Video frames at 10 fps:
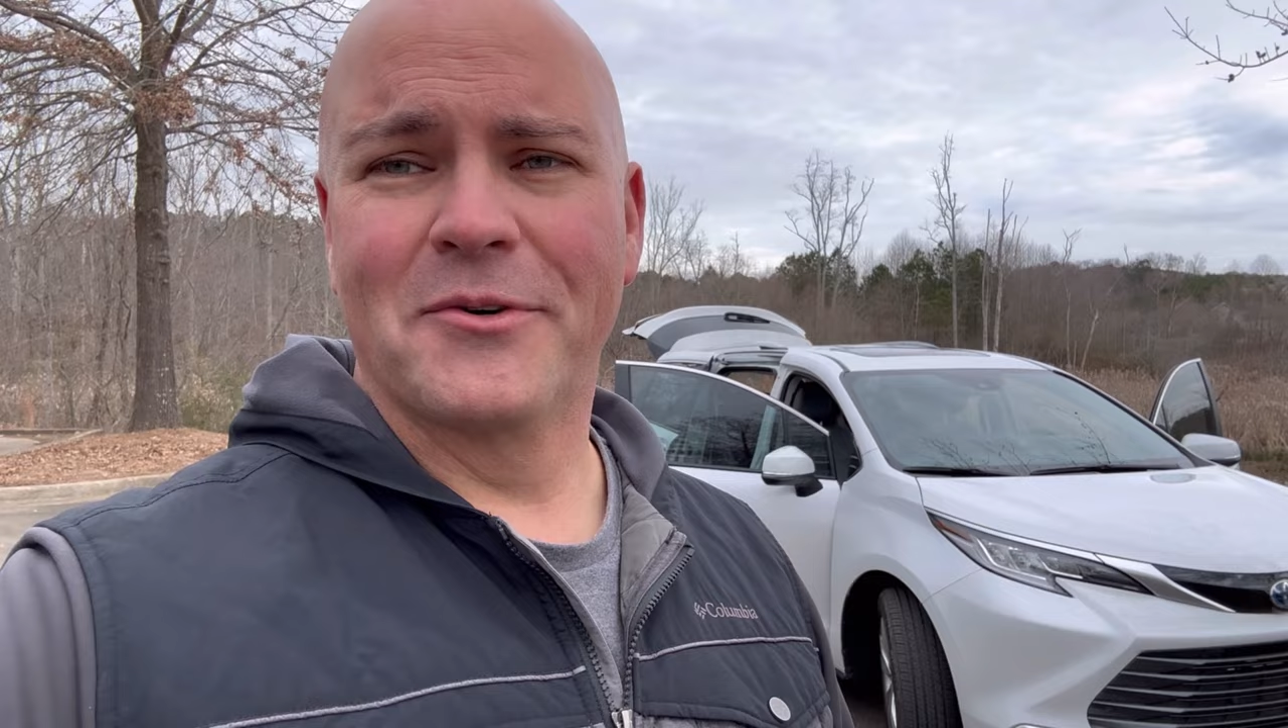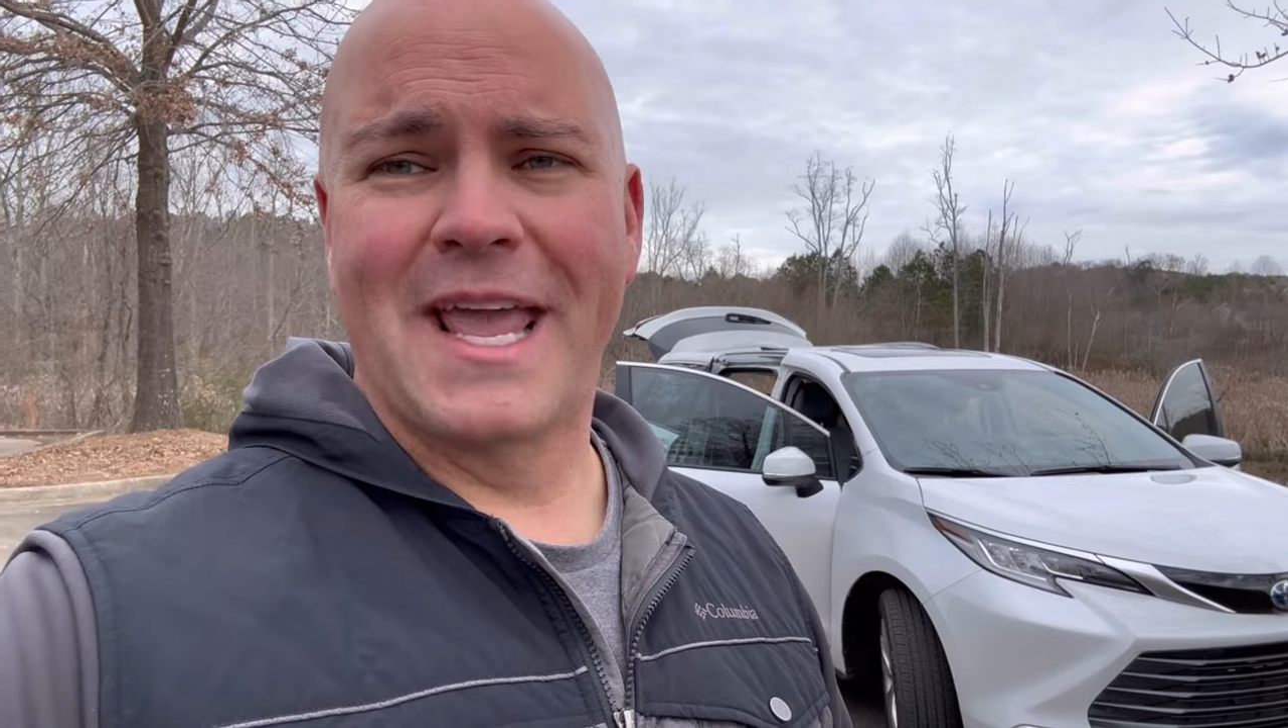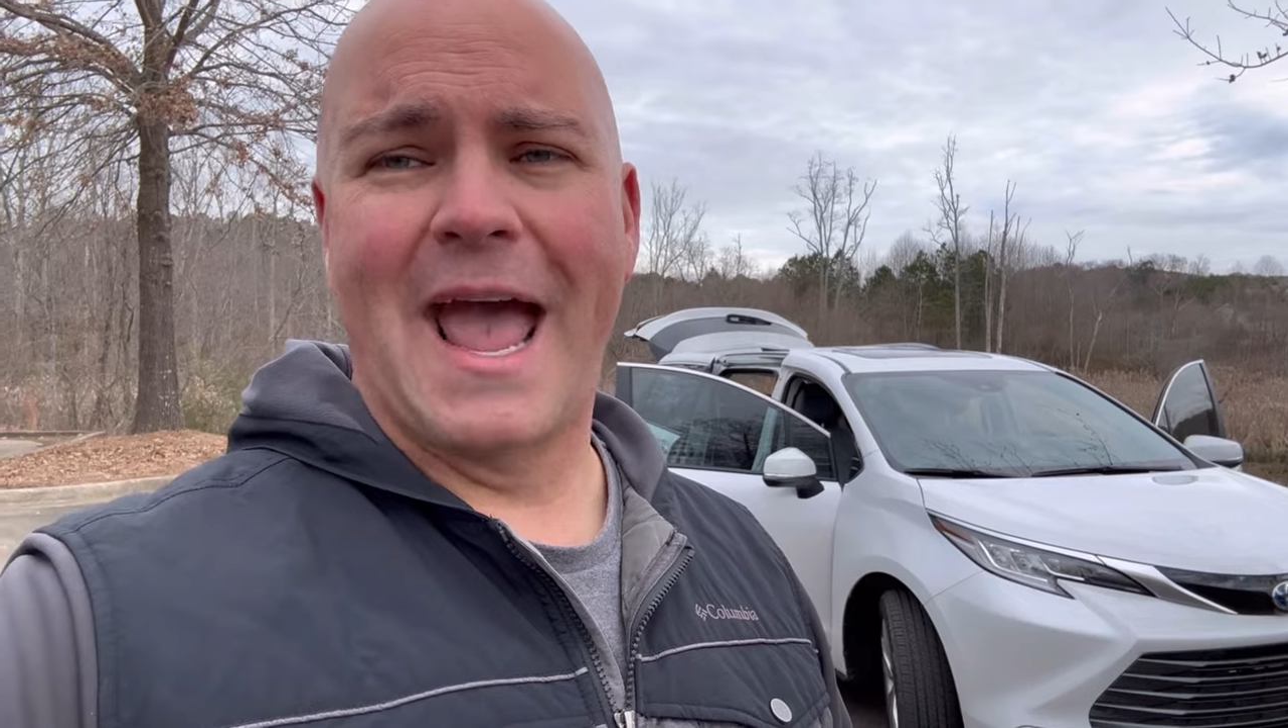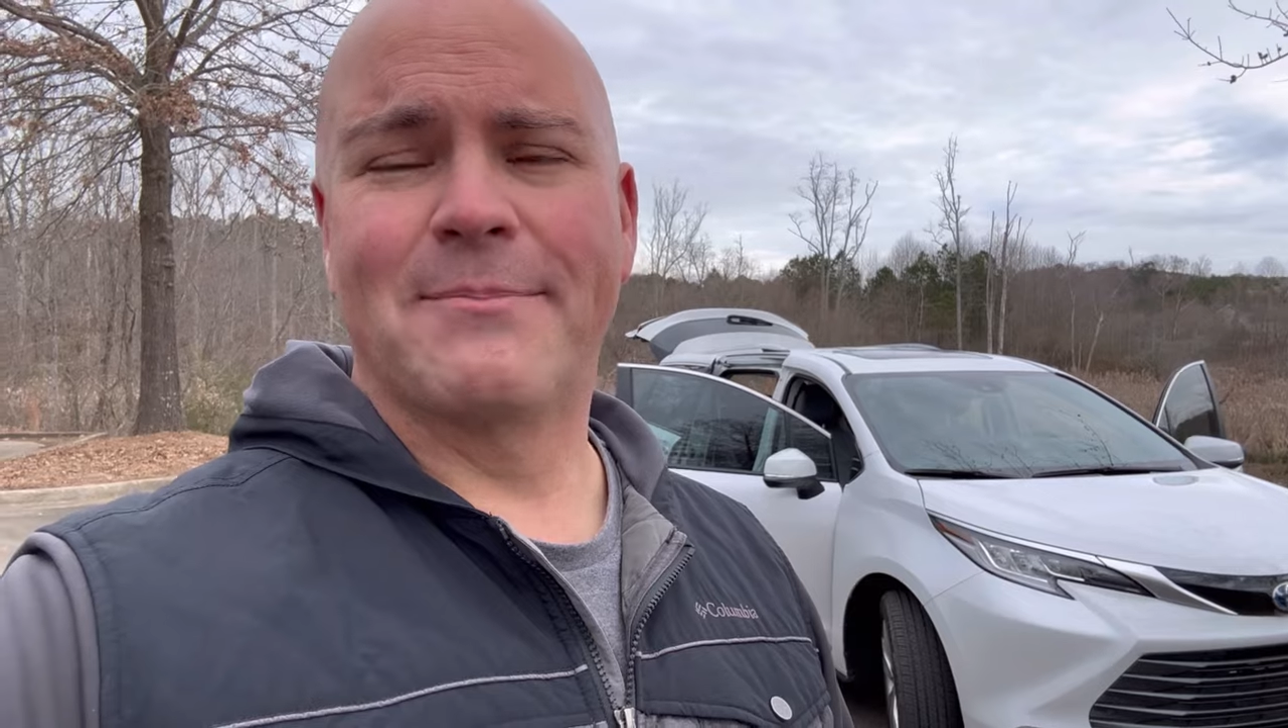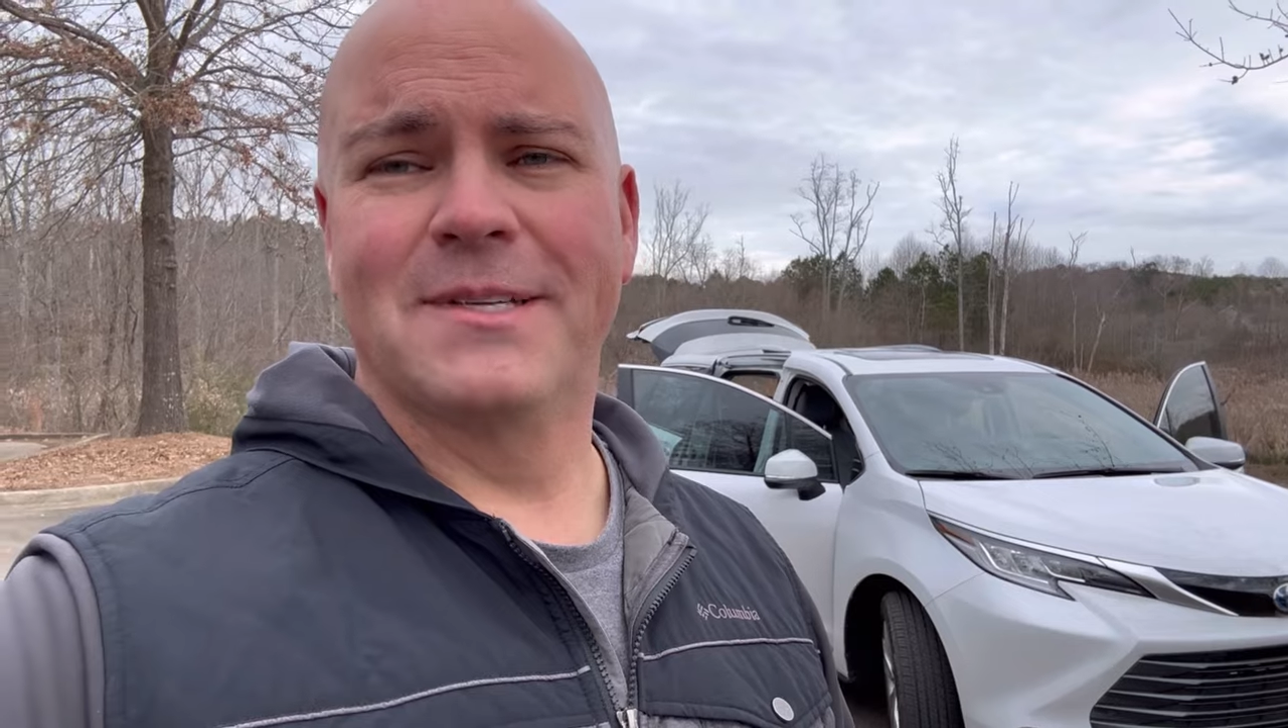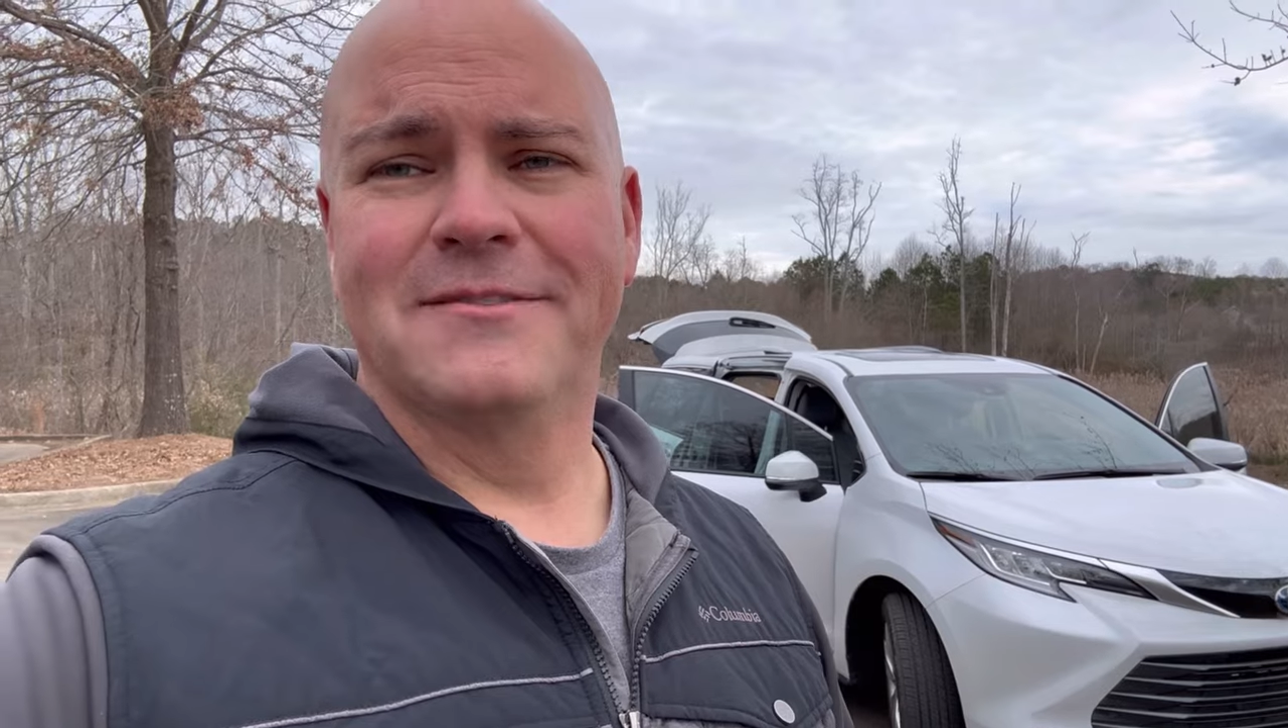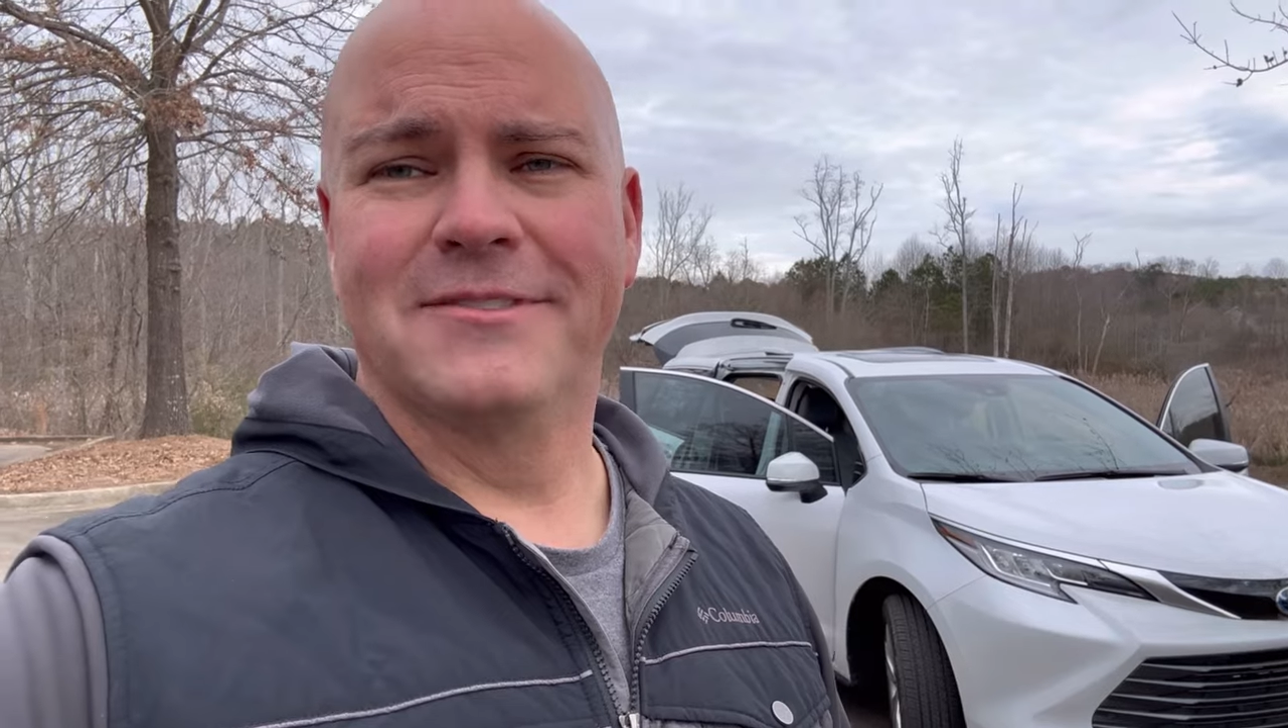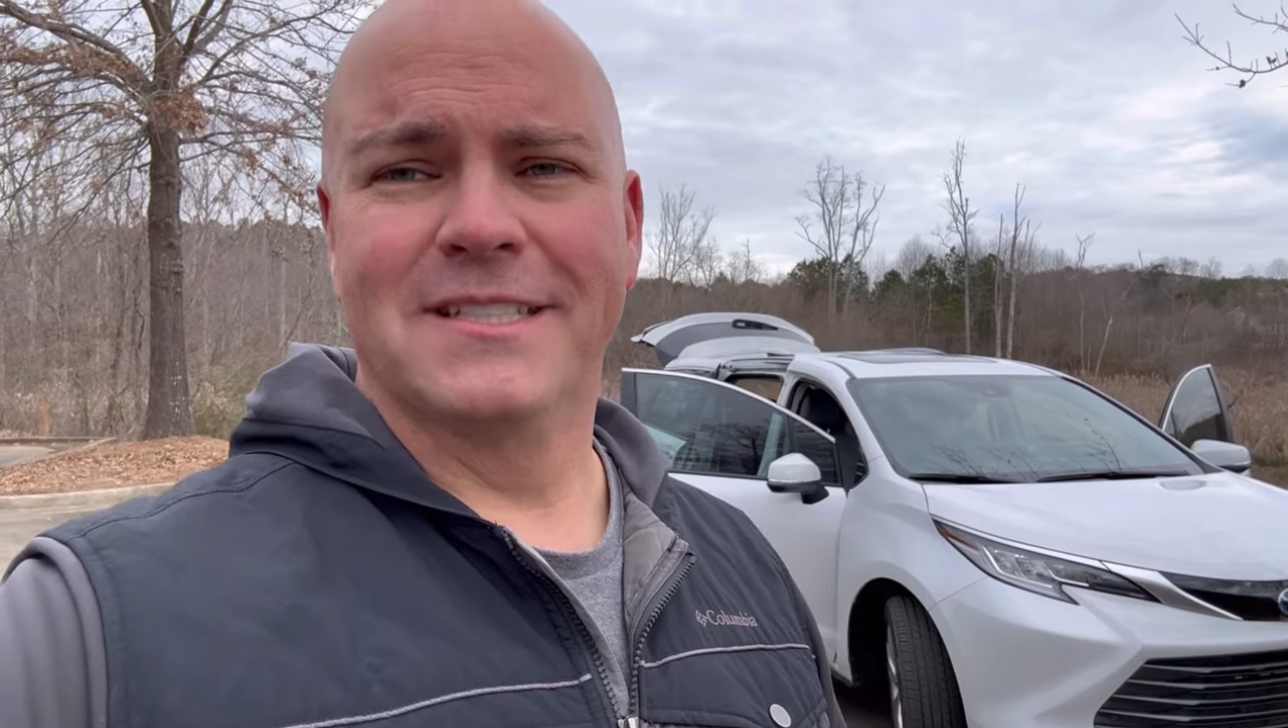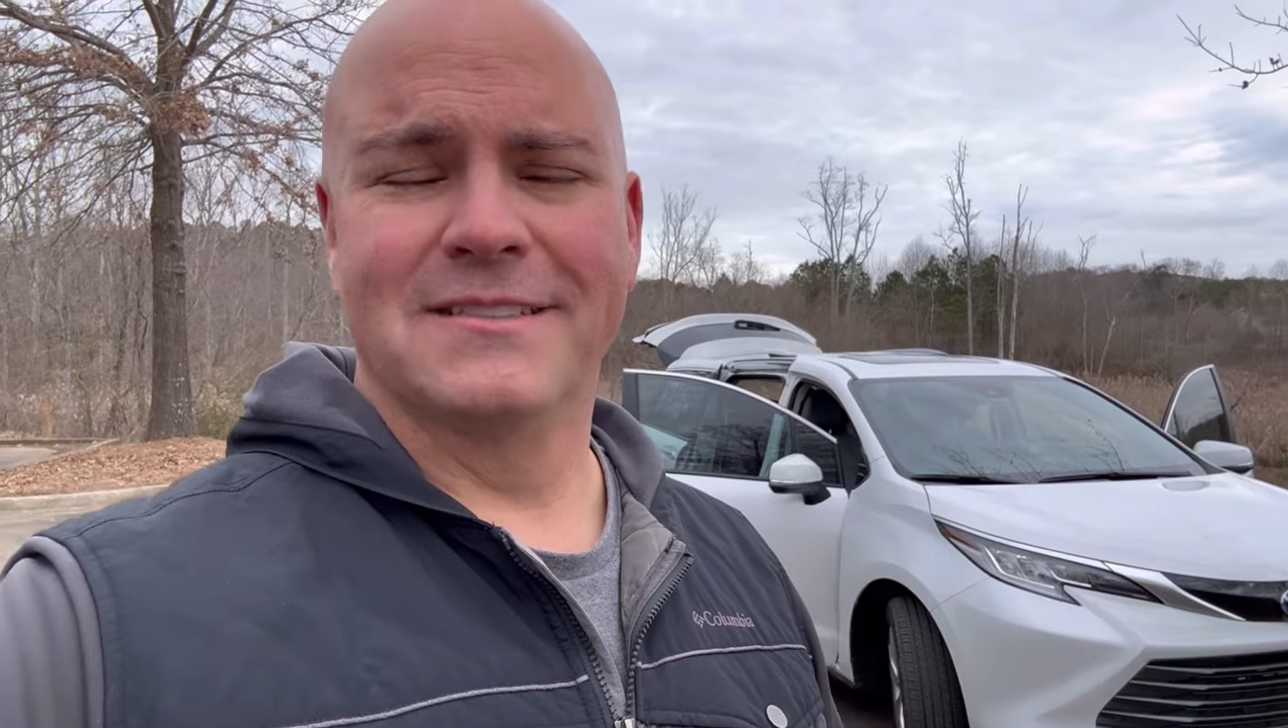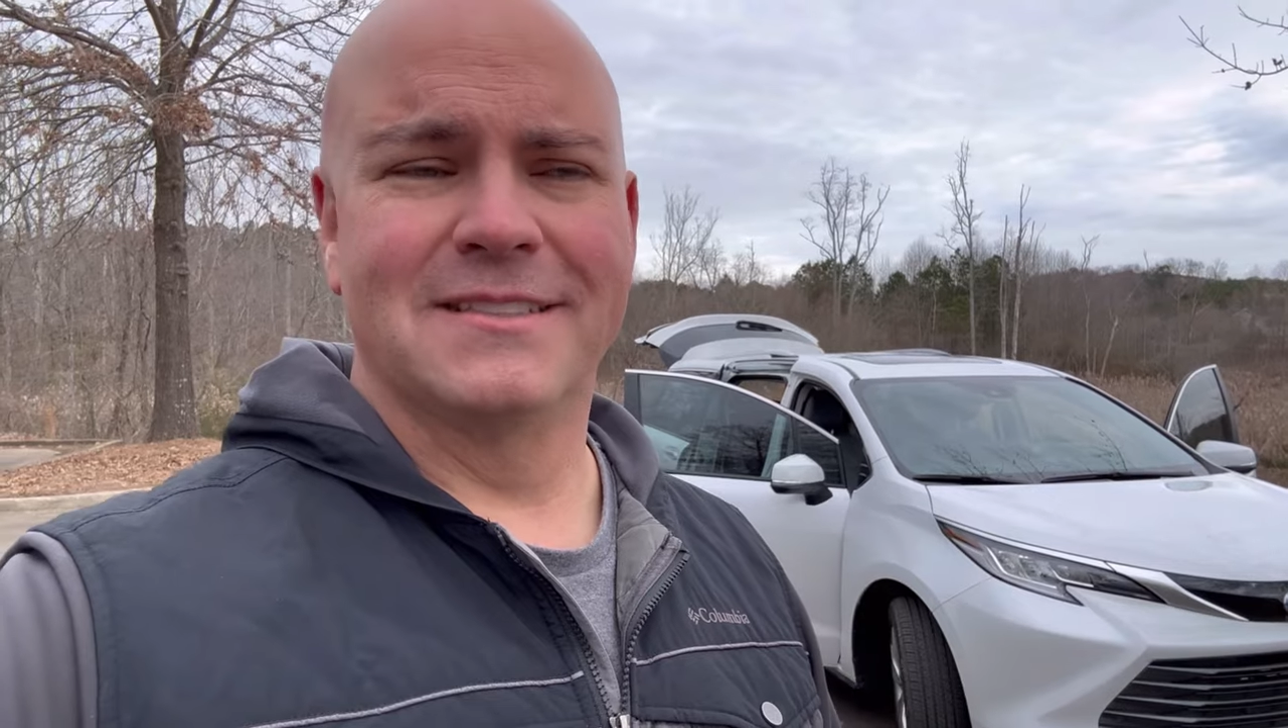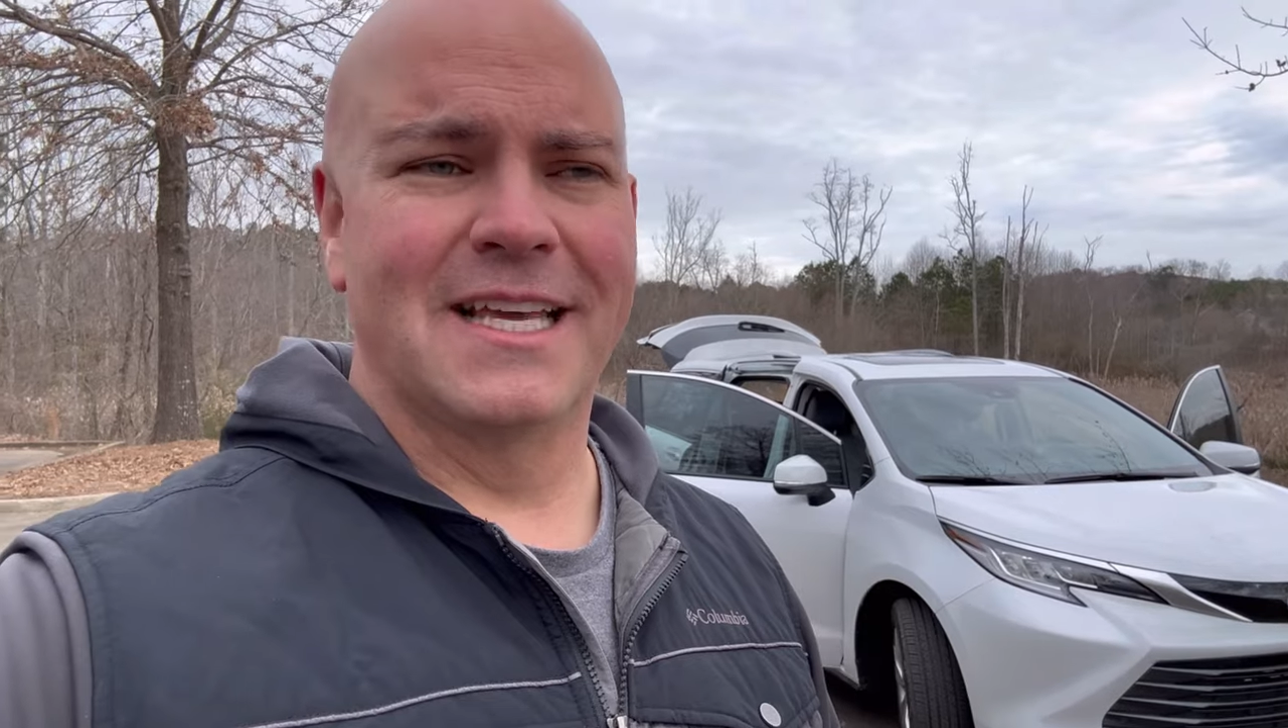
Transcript: captive and,